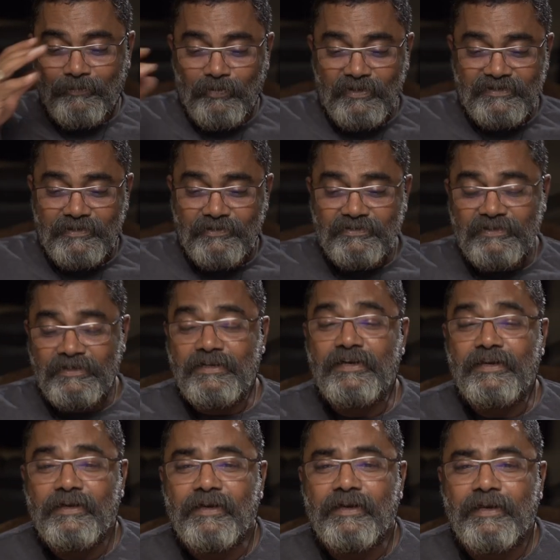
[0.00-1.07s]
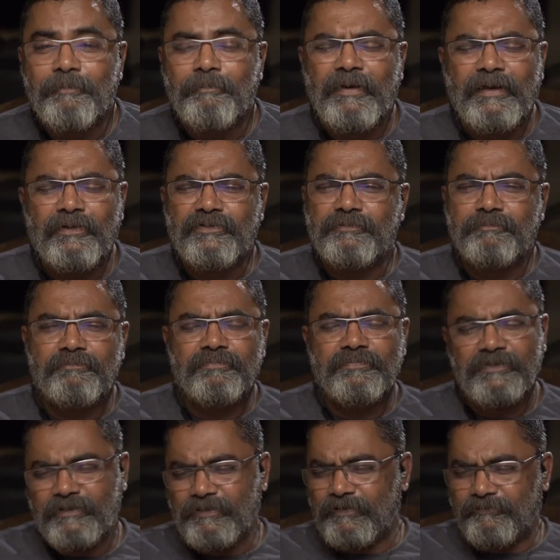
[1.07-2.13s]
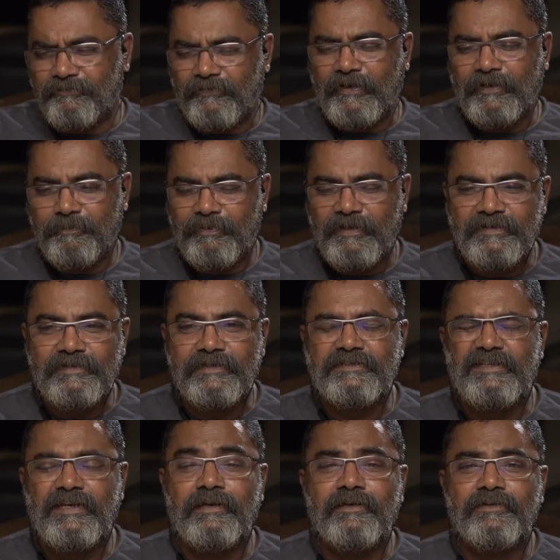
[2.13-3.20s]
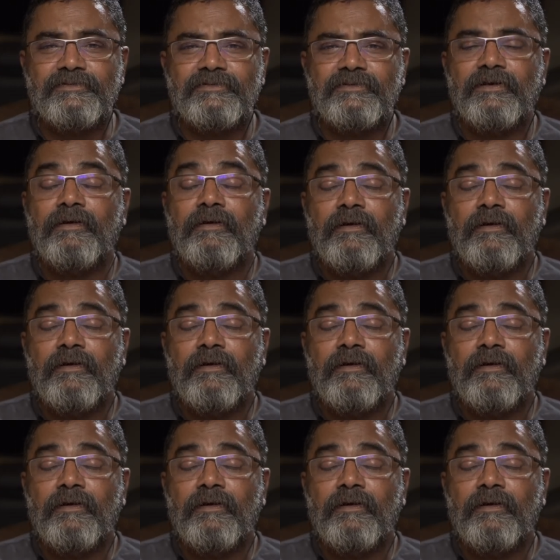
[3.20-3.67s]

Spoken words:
Once I was in India, I came back. I was the funny place I stayed is